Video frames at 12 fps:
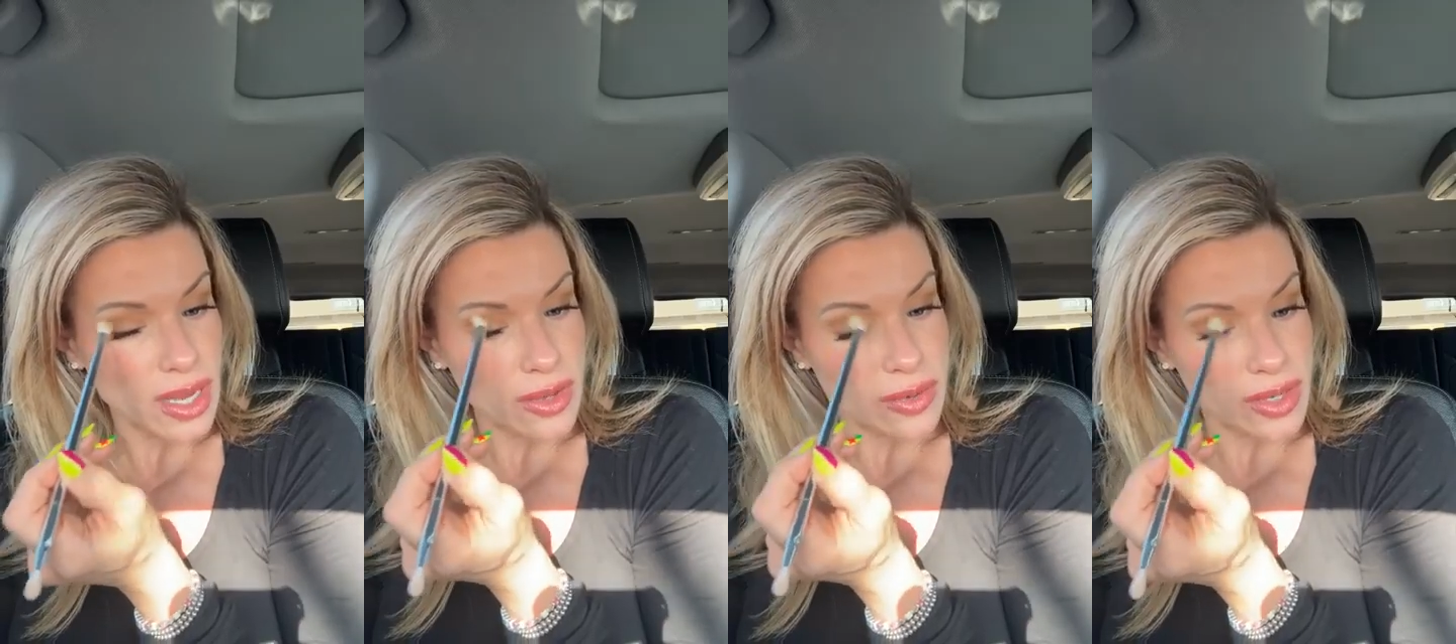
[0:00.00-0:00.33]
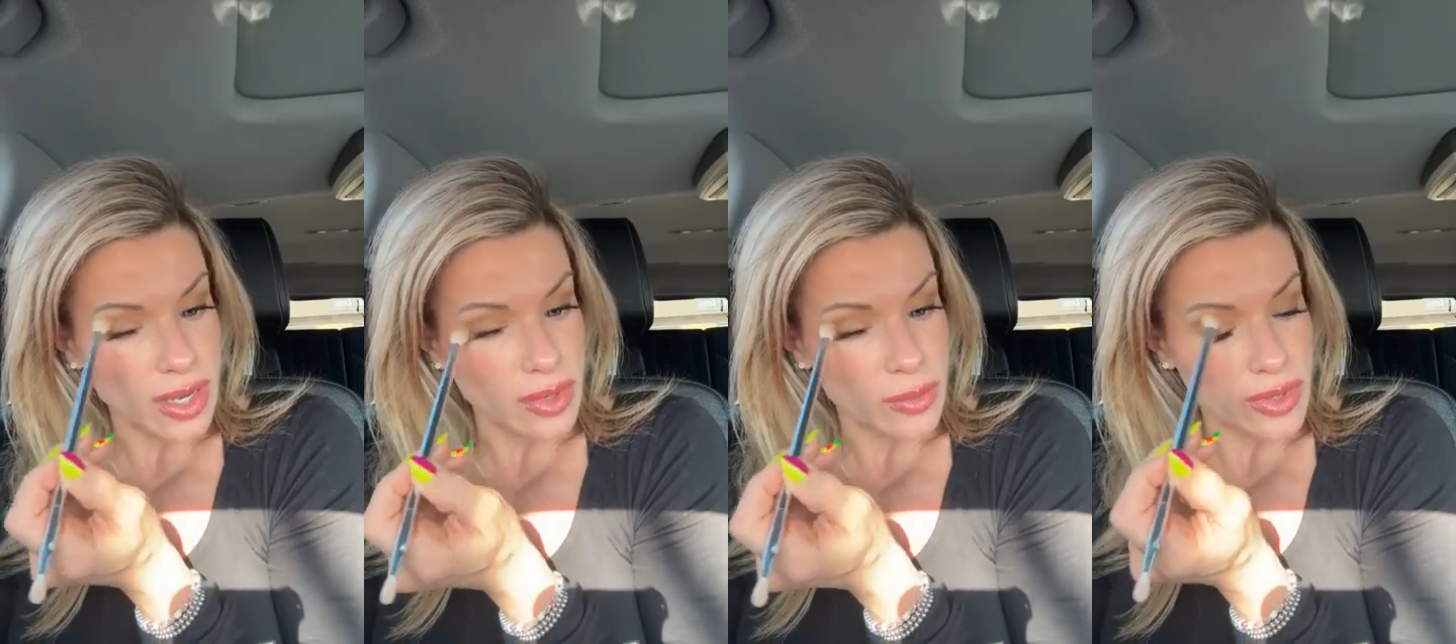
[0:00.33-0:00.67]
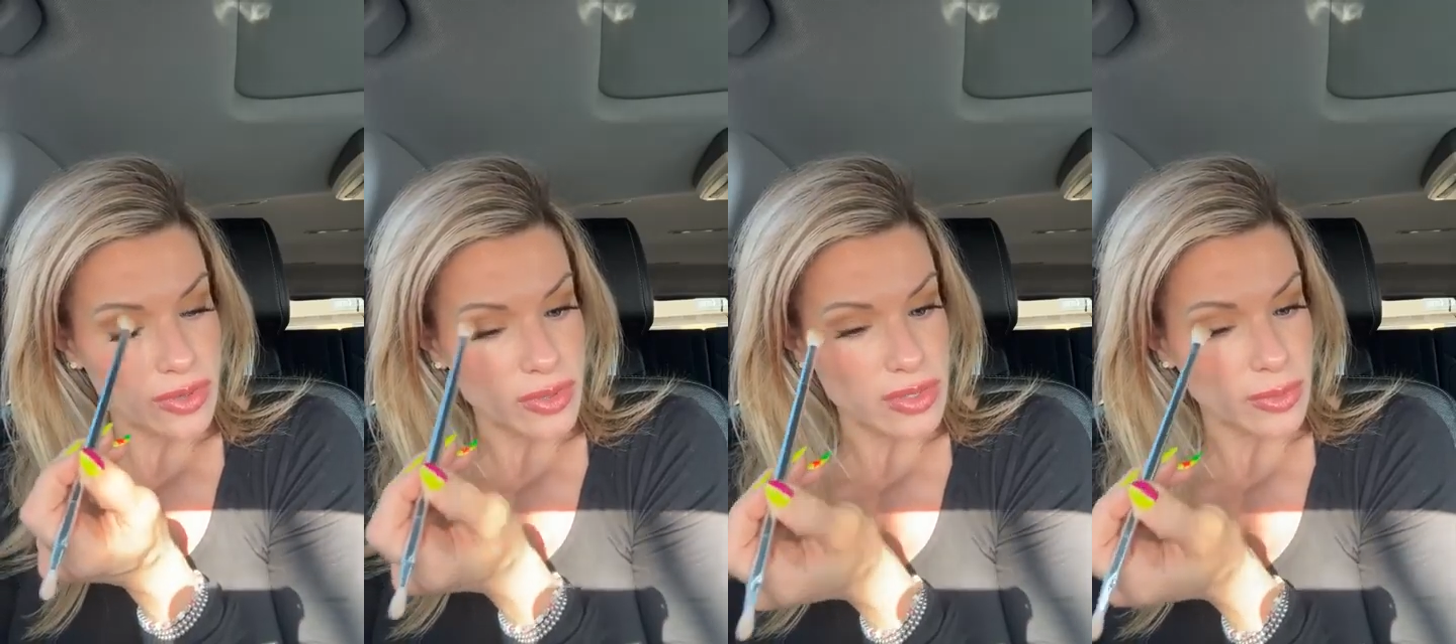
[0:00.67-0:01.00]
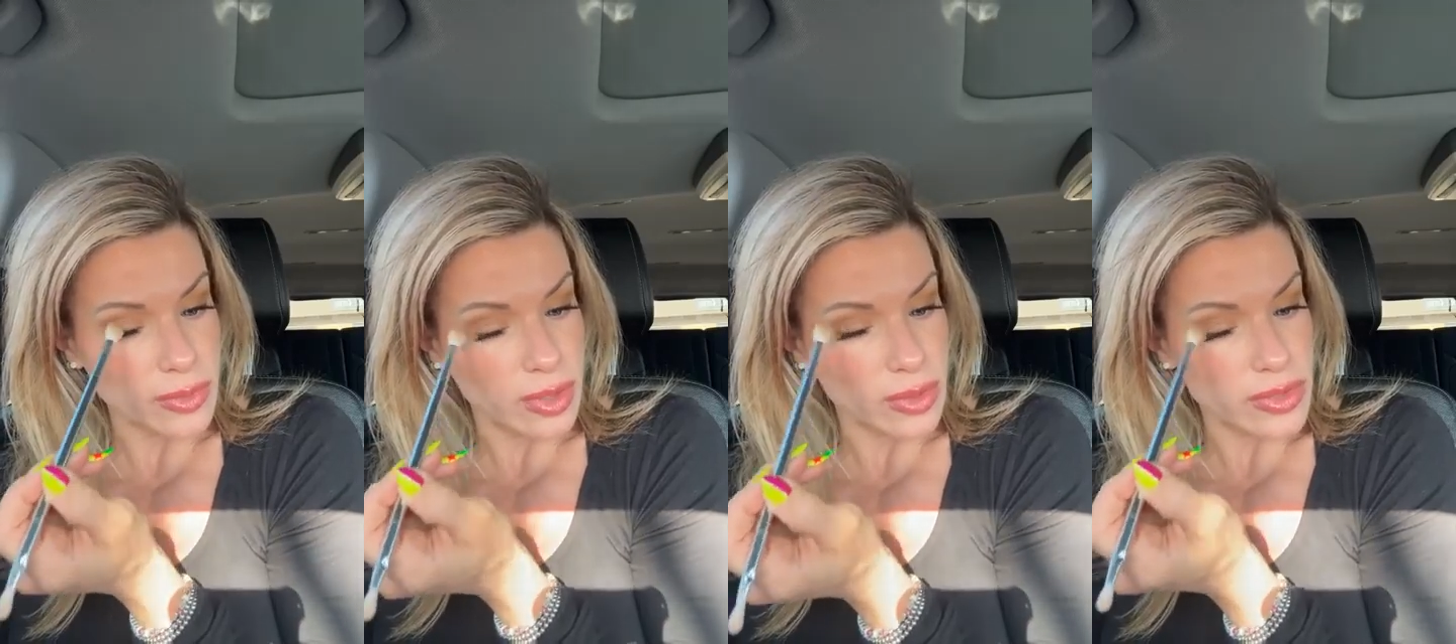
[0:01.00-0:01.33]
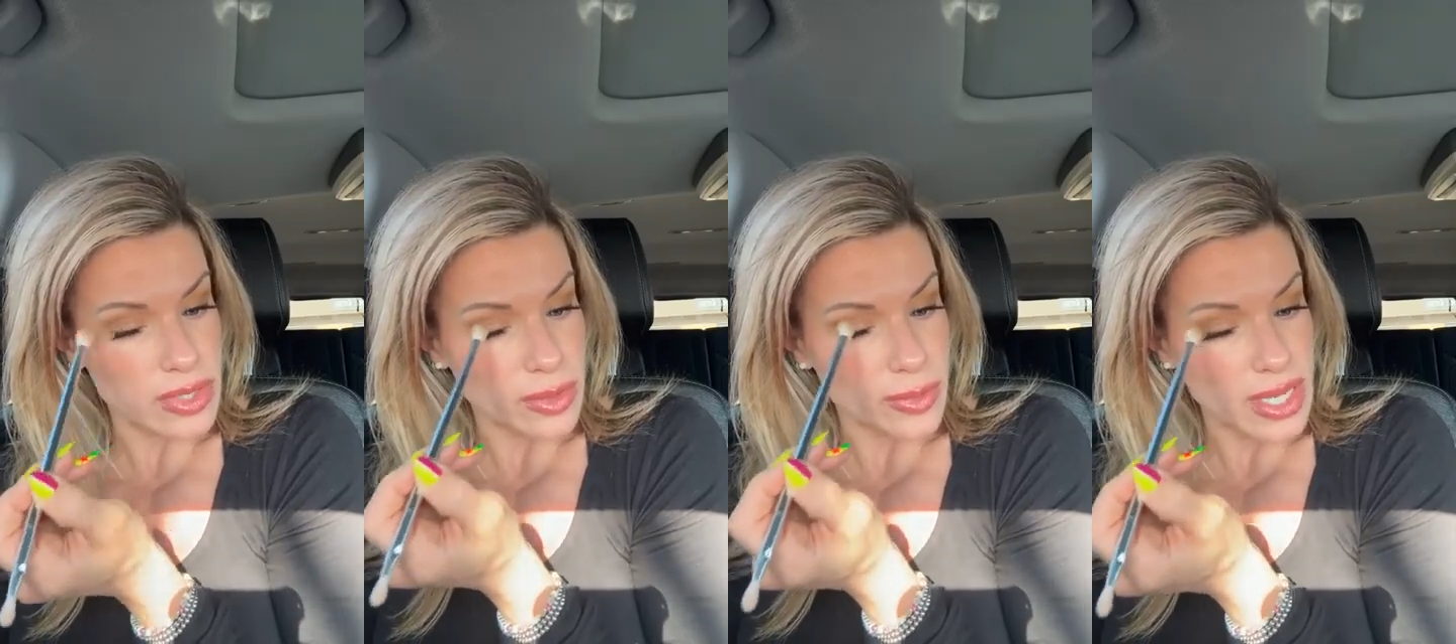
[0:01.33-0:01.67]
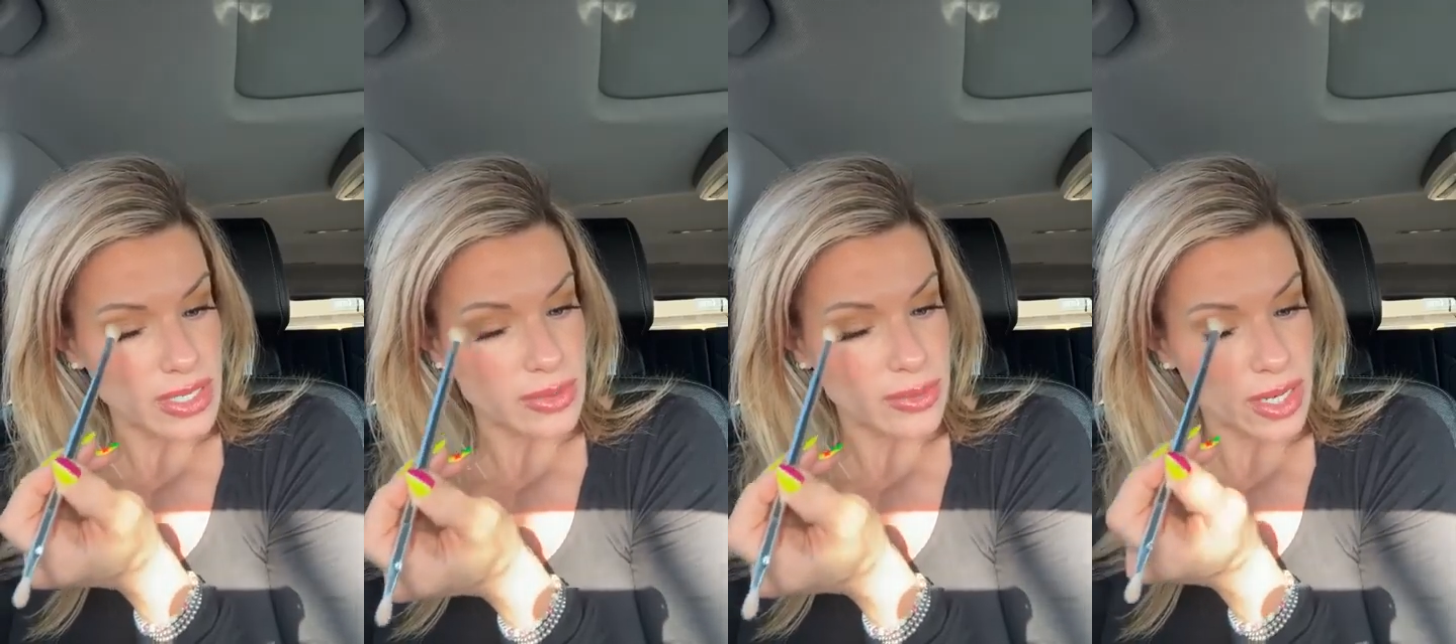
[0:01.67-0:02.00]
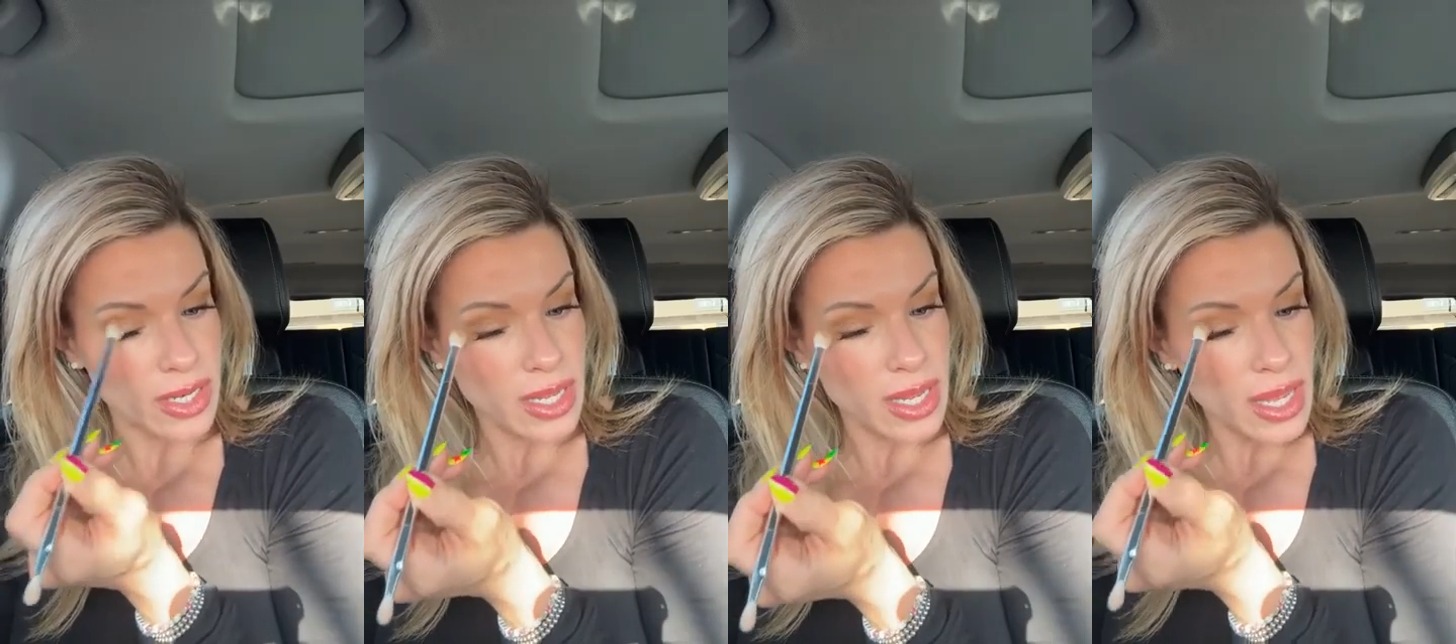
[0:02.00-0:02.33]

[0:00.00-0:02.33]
I kind of went through some clothes in the basement.